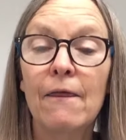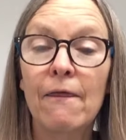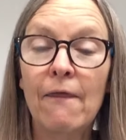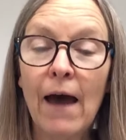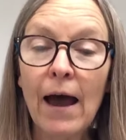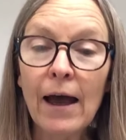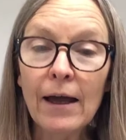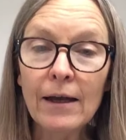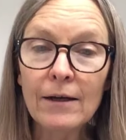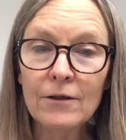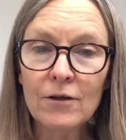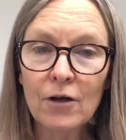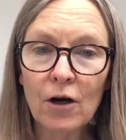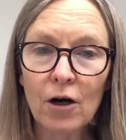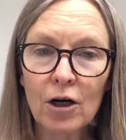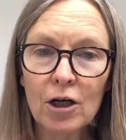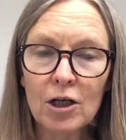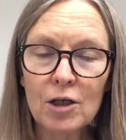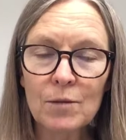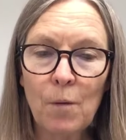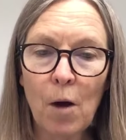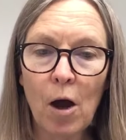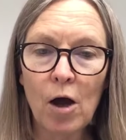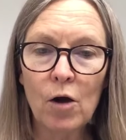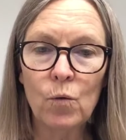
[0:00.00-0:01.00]
That dark
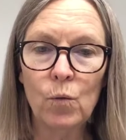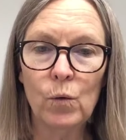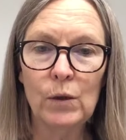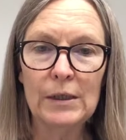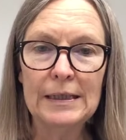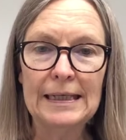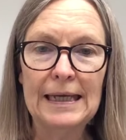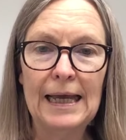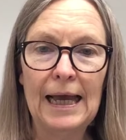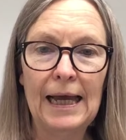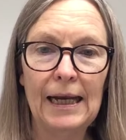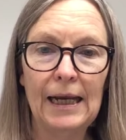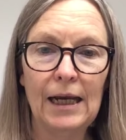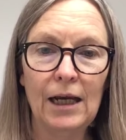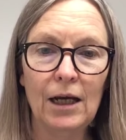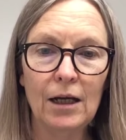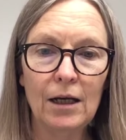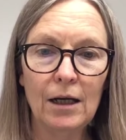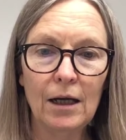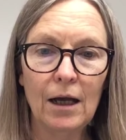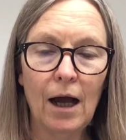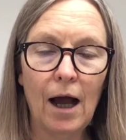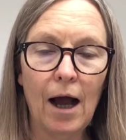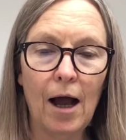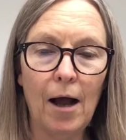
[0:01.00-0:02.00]
spot was getting
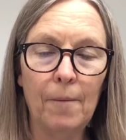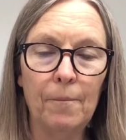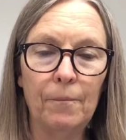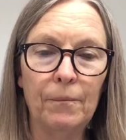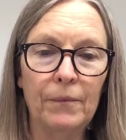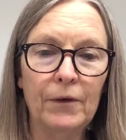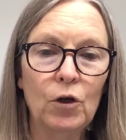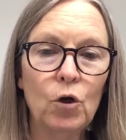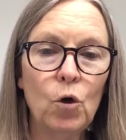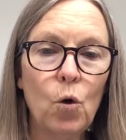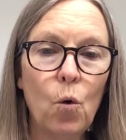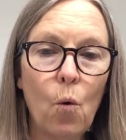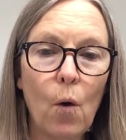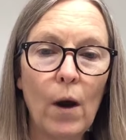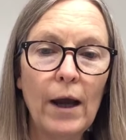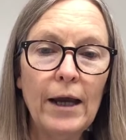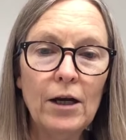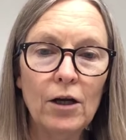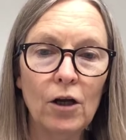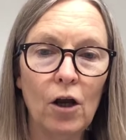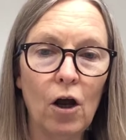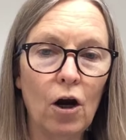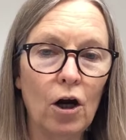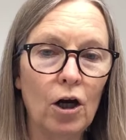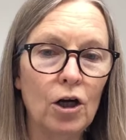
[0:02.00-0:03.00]
um,
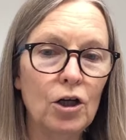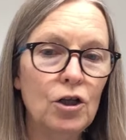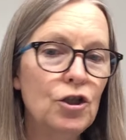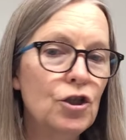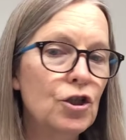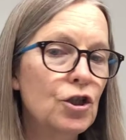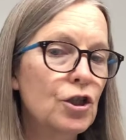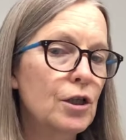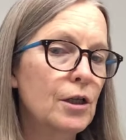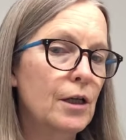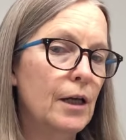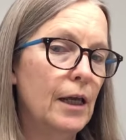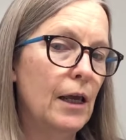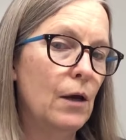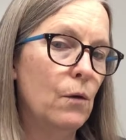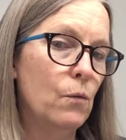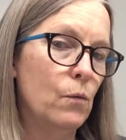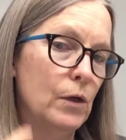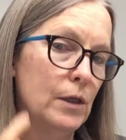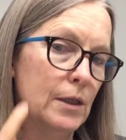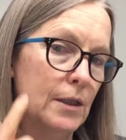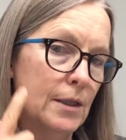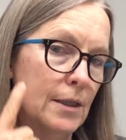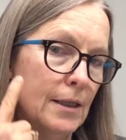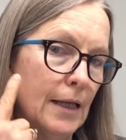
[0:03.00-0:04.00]
quite large. It
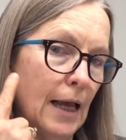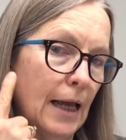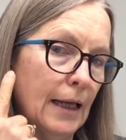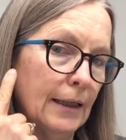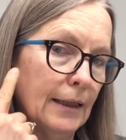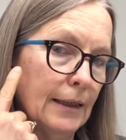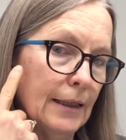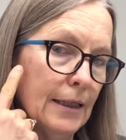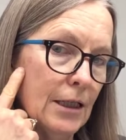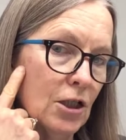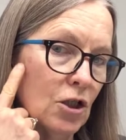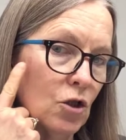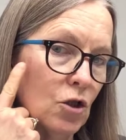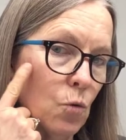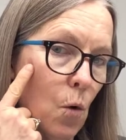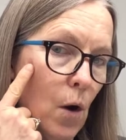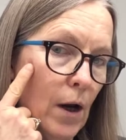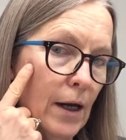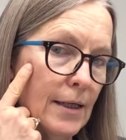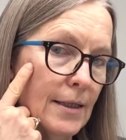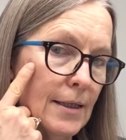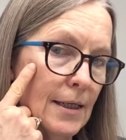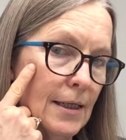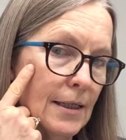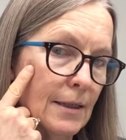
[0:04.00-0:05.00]
was at least
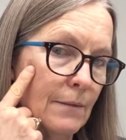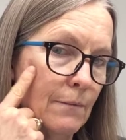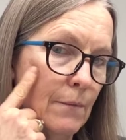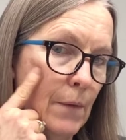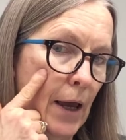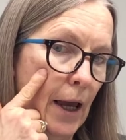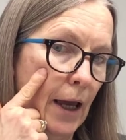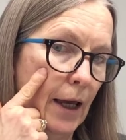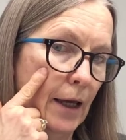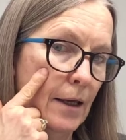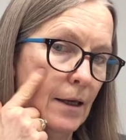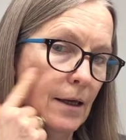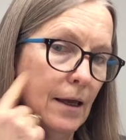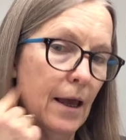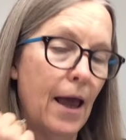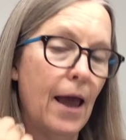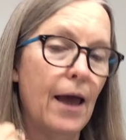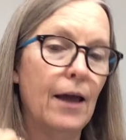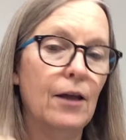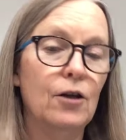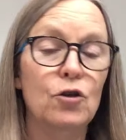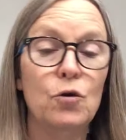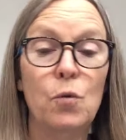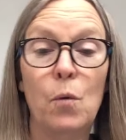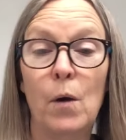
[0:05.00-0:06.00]
twice as big
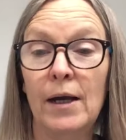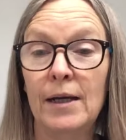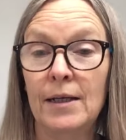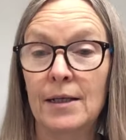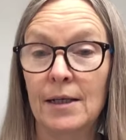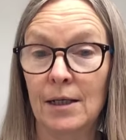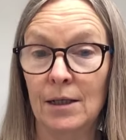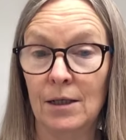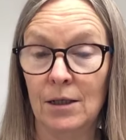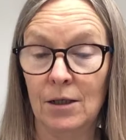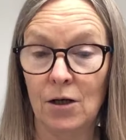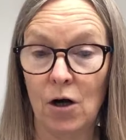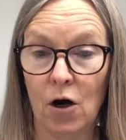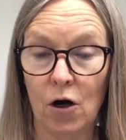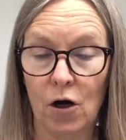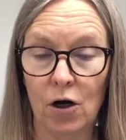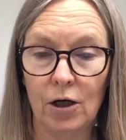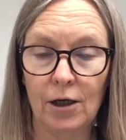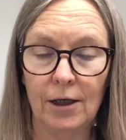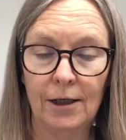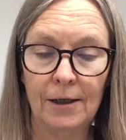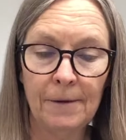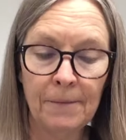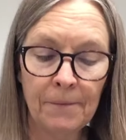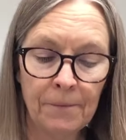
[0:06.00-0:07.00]
and twice as
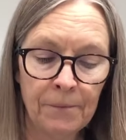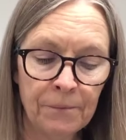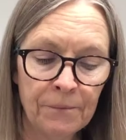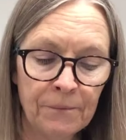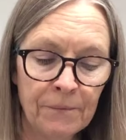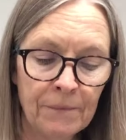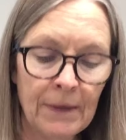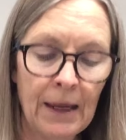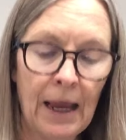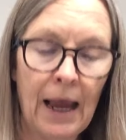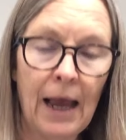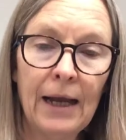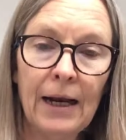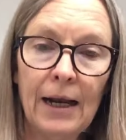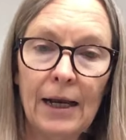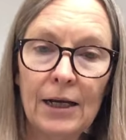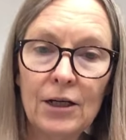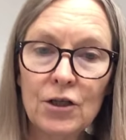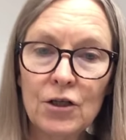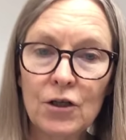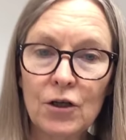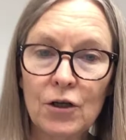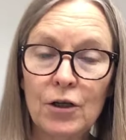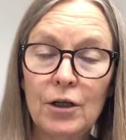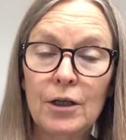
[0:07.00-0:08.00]
dark. And I
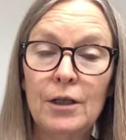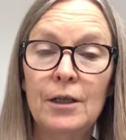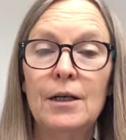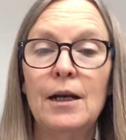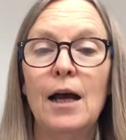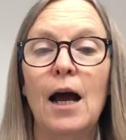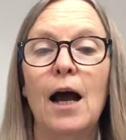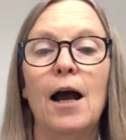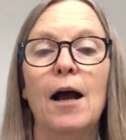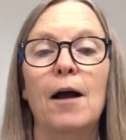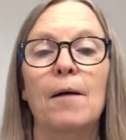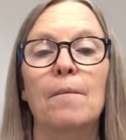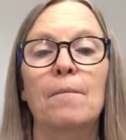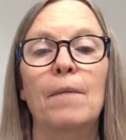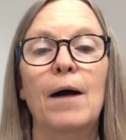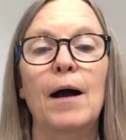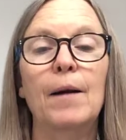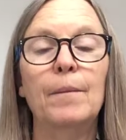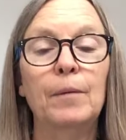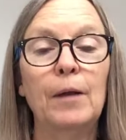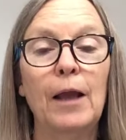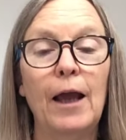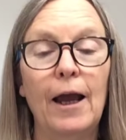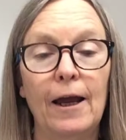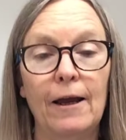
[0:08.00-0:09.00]
started um,
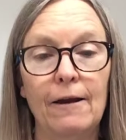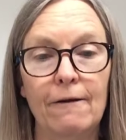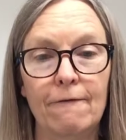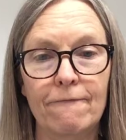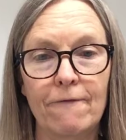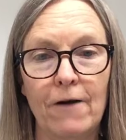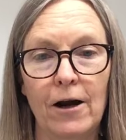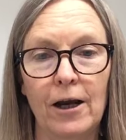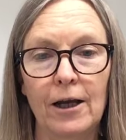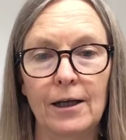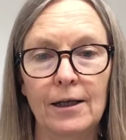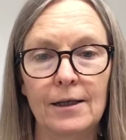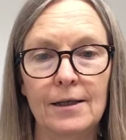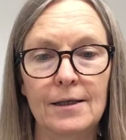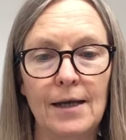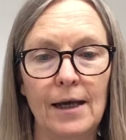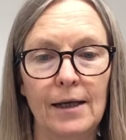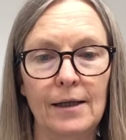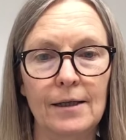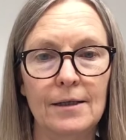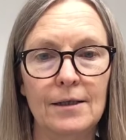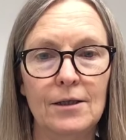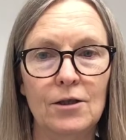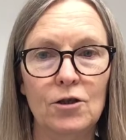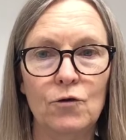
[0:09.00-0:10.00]
applying
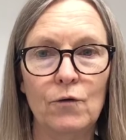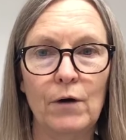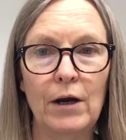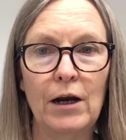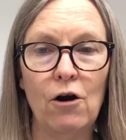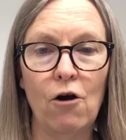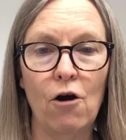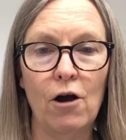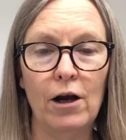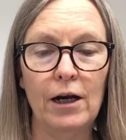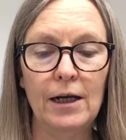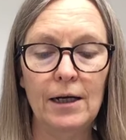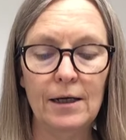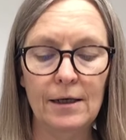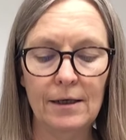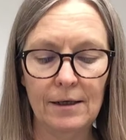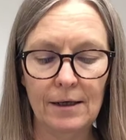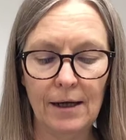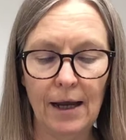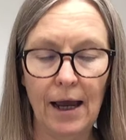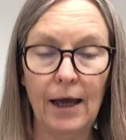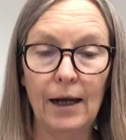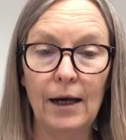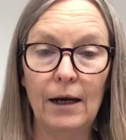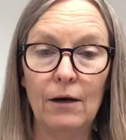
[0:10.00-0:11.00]
frankincense straight on it
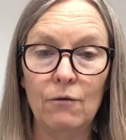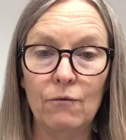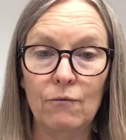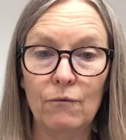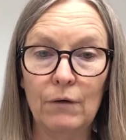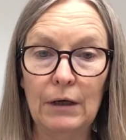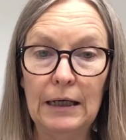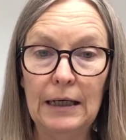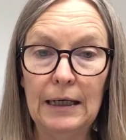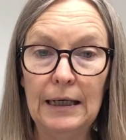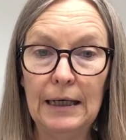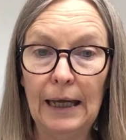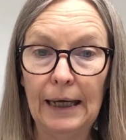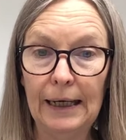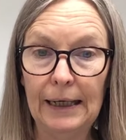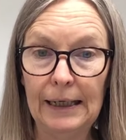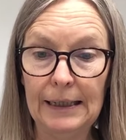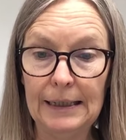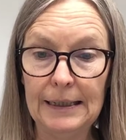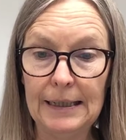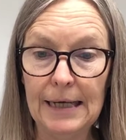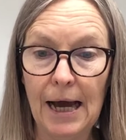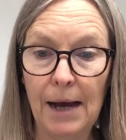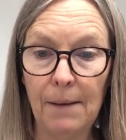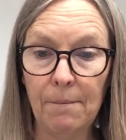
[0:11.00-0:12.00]
and it really
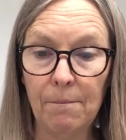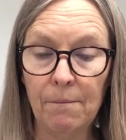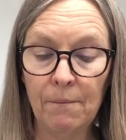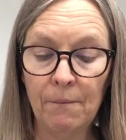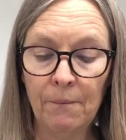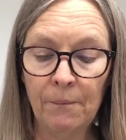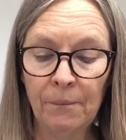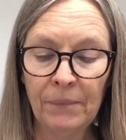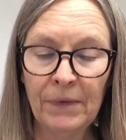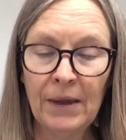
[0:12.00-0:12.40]
lightened up.